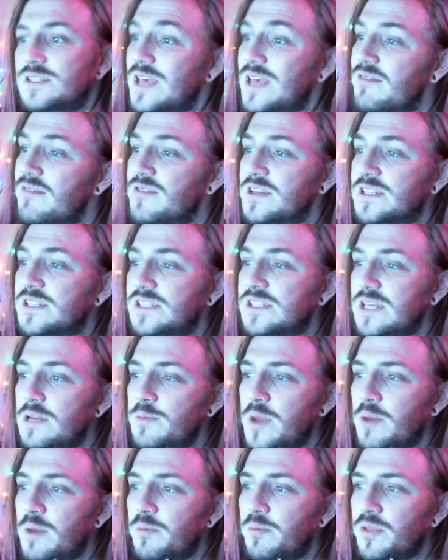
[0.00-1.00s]
the
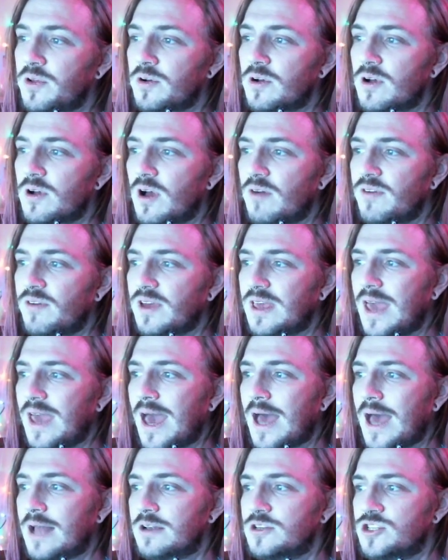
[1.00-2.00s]
cinnamon blur of a
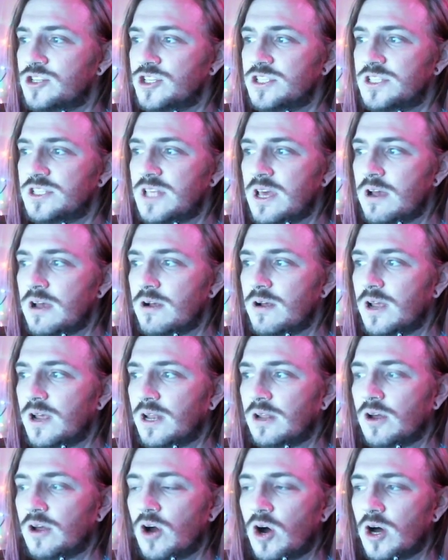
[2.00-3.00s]
cat just there
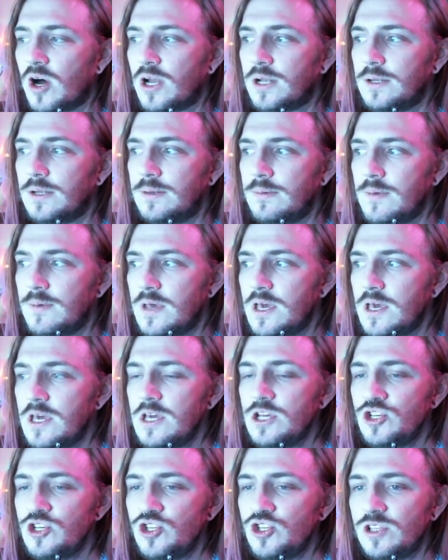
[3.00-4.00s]
and gone.
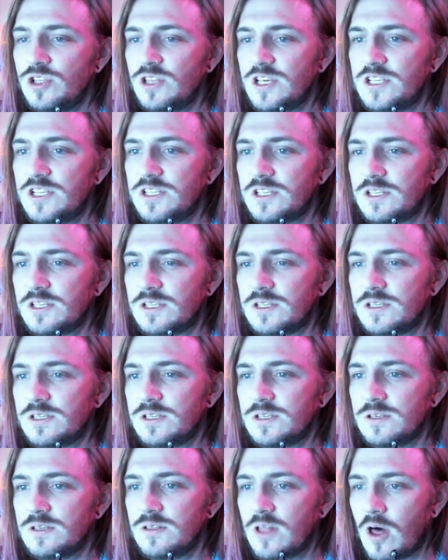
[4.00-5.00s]
She
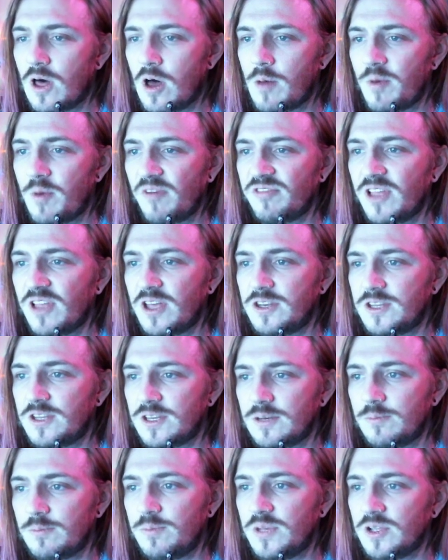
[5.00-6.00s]
listens, the hum of
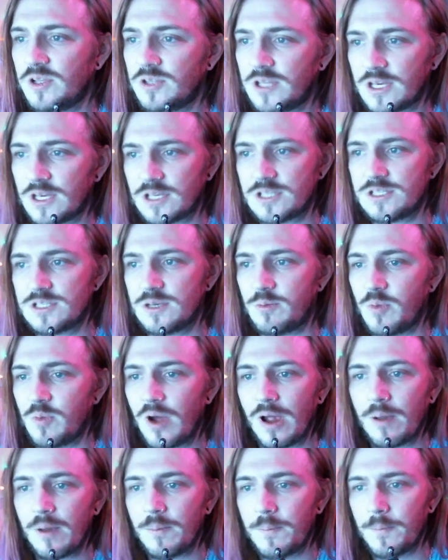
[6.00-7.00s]
London building
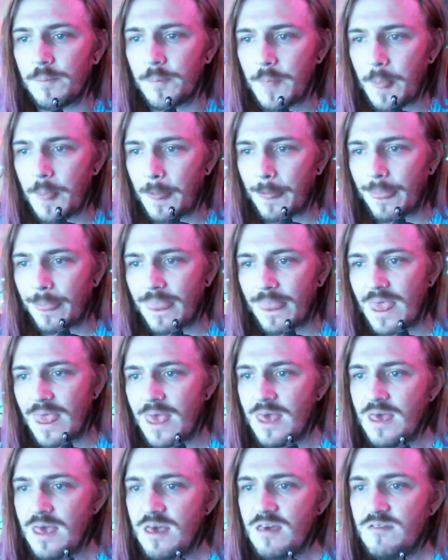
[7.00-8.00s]
somewhere.
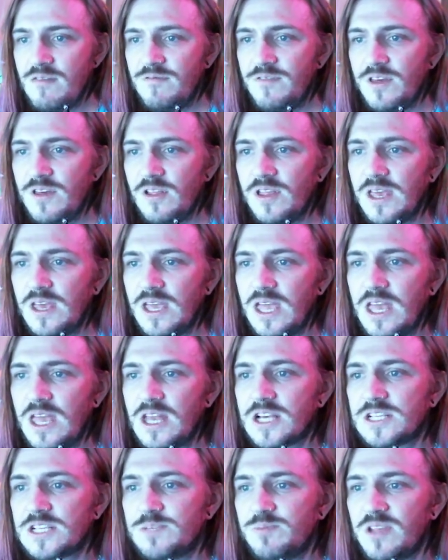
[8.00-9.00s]
Feeling
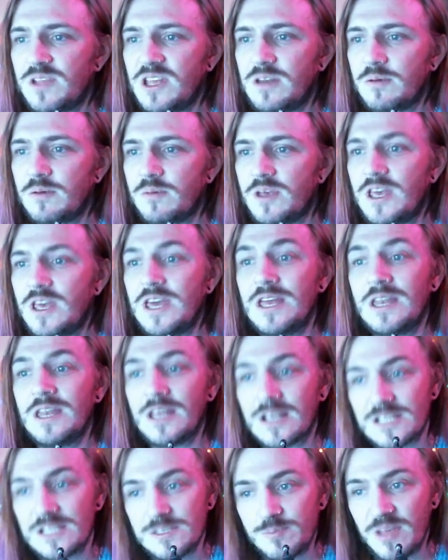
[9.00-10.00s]

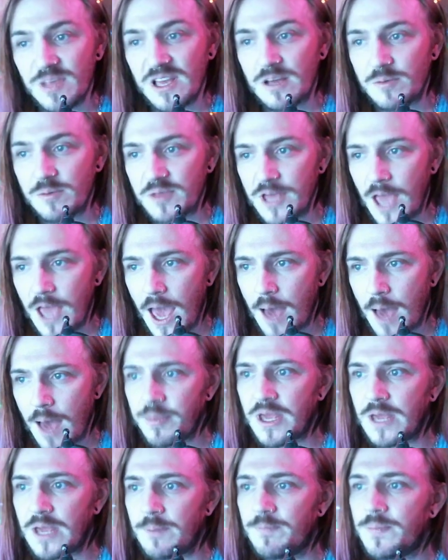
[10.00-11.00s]
inexplicably
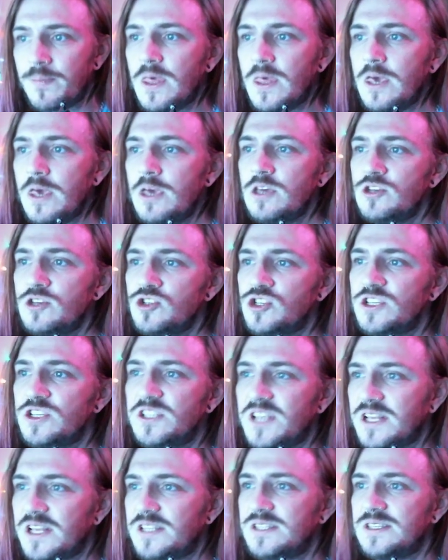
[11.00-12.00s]
happy, she
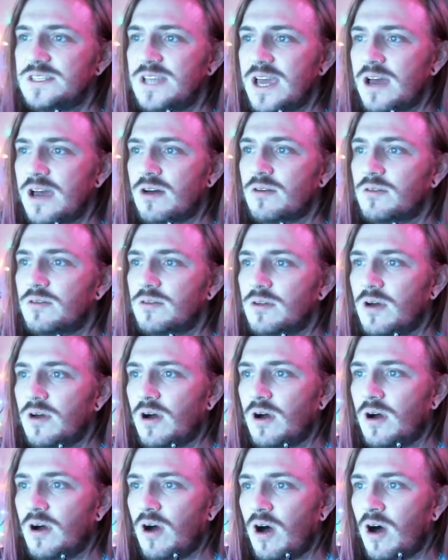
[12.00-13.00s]
sets down
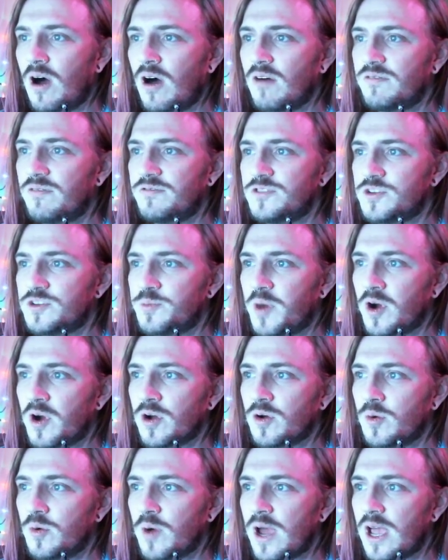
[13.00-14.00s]
off to
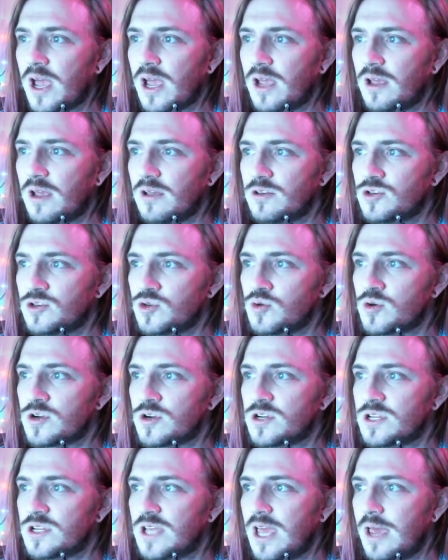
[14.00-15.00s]
Parkway
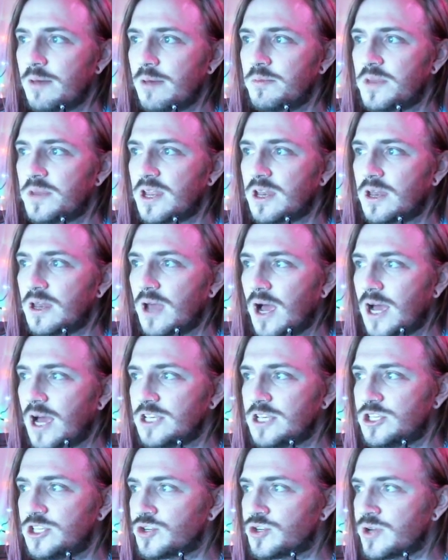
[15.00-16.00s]
toward Camden
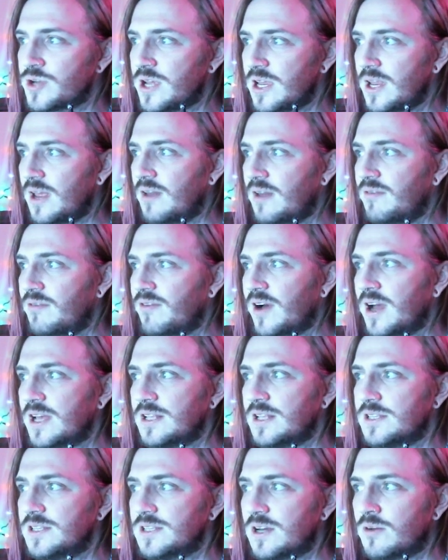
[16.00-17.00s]
High Street and
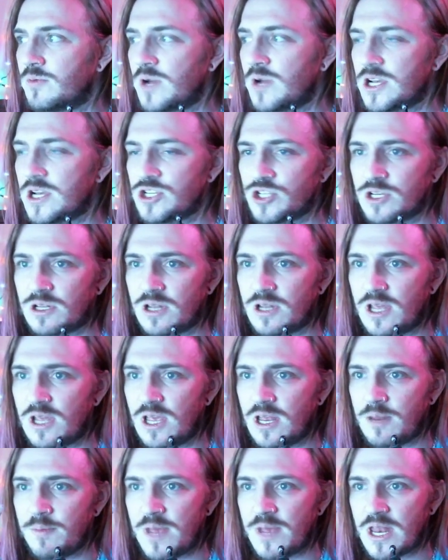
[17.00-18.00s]
finds a Russian
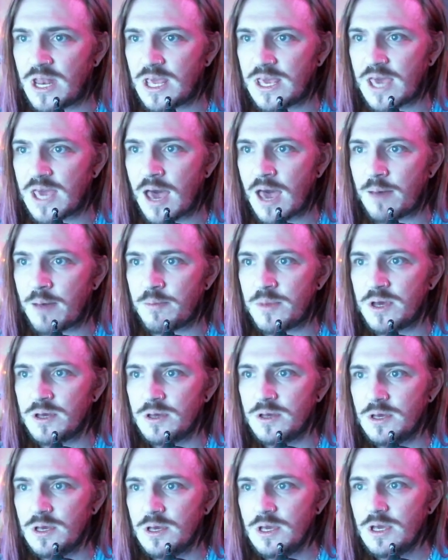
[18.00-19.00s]
in a minicab.
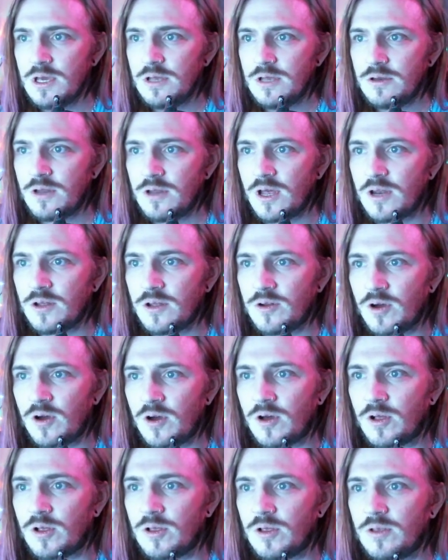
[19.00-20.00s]
Not
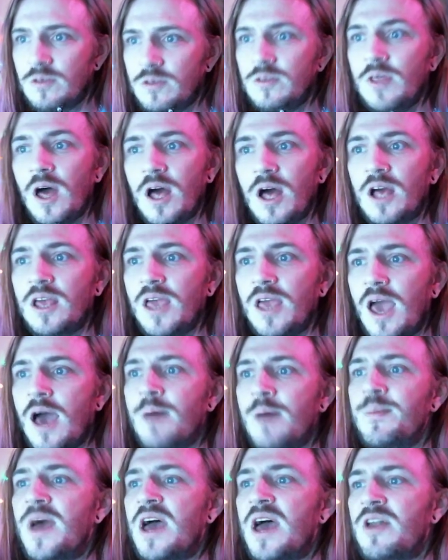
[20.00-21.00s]
a
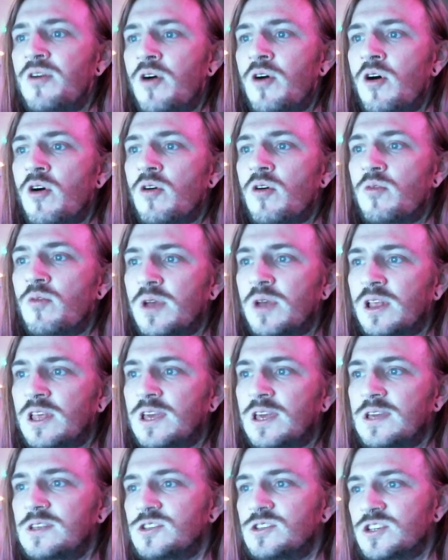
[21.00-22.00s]
cab at all,
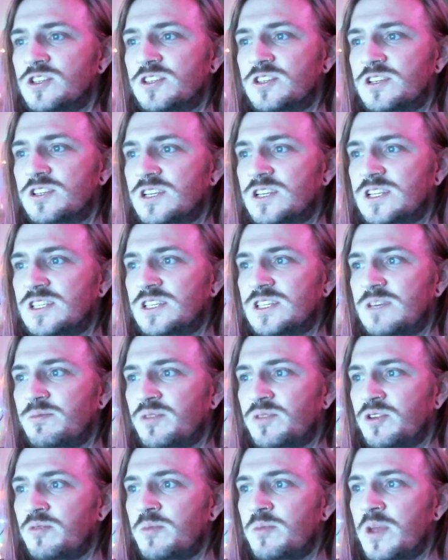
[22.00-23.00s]
really, just a dusty
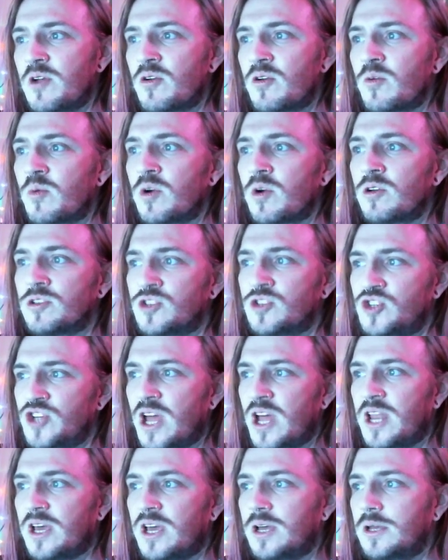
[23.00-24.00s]
blue Mirror World
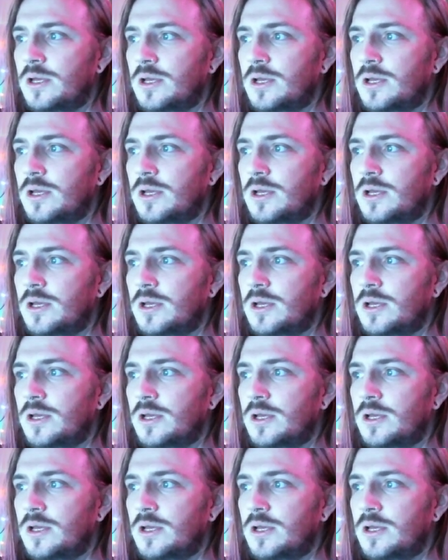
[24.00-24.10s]
Jetta,